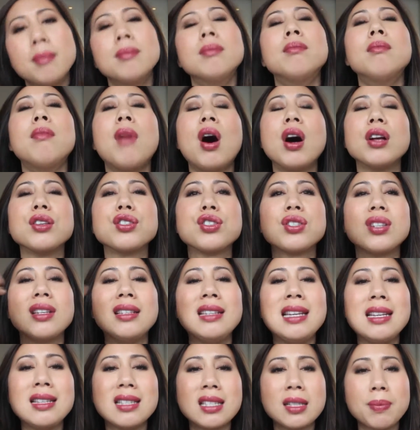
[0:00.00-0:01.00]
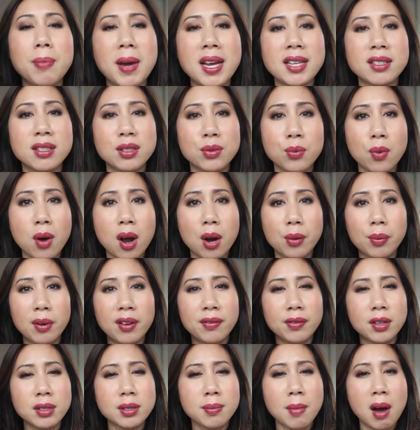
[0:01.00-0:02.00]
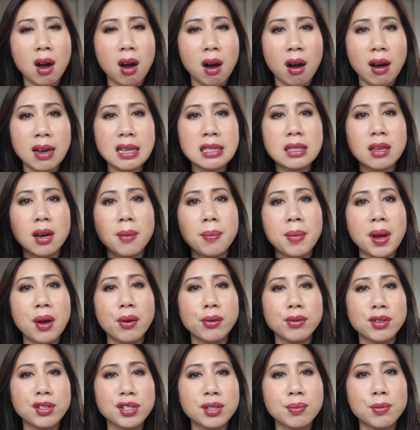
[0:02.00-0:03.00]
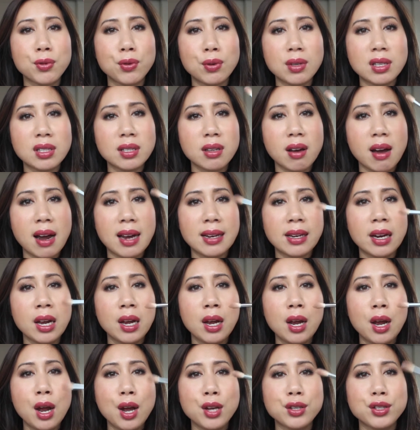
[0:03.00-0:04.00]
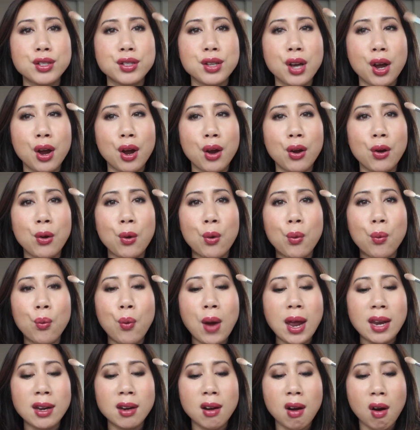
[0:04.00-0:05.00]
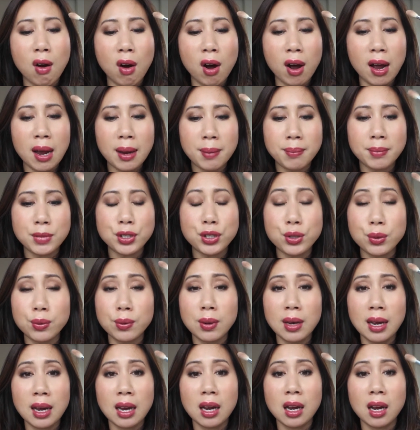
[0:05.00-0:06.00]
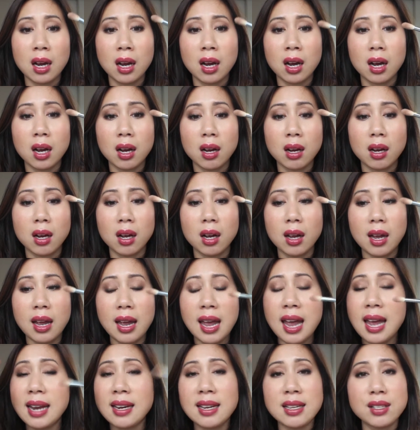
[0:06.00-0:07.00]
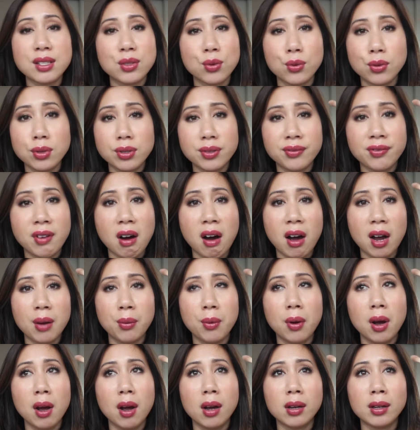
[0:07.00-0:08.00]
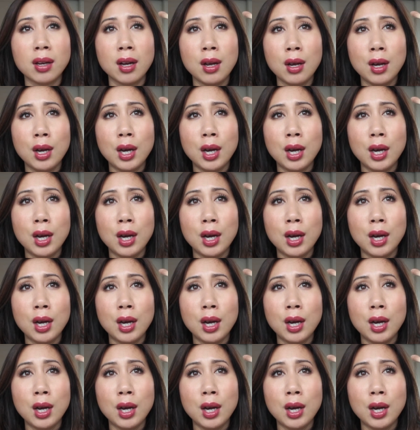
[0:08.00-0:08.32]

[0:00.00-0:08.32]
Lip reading: much lid space to work with because my eyes are a bit on the smaller side. So when I'm doing any sort of eye work,